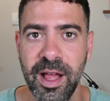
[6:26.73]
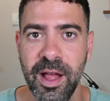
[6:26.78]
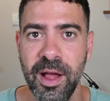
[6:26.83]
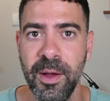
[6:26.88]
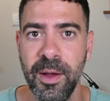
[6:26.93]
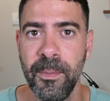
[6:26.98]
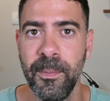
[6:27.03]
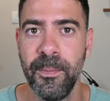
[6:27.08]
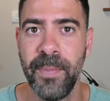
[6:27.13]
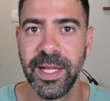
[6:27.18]

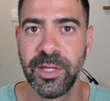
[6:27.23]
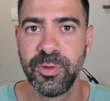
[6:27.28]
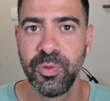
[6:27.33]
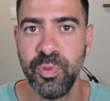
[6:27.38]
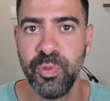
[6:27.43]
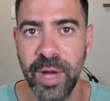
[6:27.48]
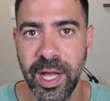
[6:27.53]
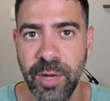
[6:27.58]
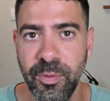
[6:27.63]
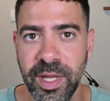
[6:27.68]
But
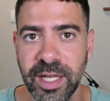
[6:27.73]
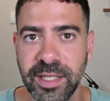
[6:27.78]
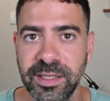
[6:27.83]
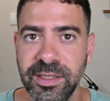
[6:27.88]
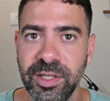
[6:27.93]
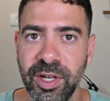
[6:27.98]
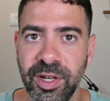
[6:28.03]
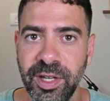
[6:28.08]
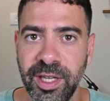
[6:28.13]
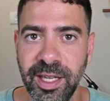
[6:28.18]
when we are
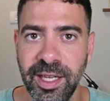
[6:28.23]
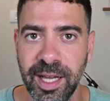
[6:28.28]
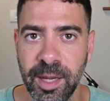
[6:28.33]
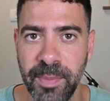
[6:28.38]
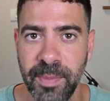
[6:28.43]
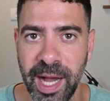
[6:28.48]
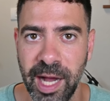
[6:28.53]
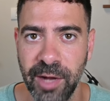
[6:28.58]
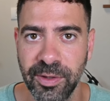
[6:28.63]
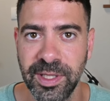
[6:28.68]
talking
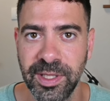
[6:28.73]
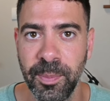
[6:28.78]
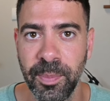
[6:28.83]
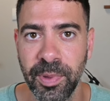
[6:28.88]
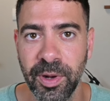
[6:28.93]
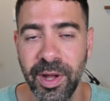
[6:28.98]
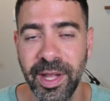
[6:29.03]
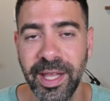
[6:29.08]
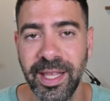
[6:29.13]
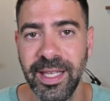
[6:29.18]
about
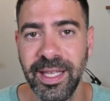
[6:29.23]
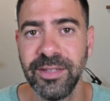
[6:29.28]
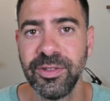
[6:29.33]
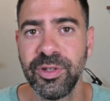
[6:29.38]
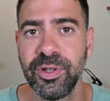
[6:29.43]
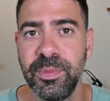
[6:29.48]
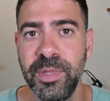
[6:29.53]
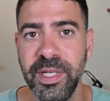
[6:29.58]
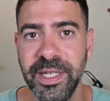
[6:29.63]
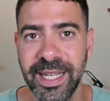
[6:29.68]
deploying into
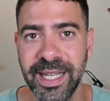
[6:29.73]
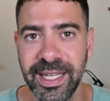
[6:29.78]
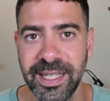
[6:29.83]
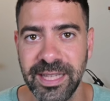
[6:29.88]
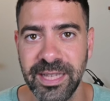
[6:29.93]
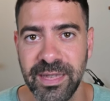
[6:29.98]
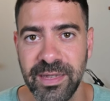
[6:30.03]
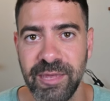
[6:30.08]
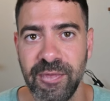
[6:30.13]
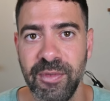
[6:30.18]

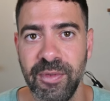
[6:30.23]
Kubernetes,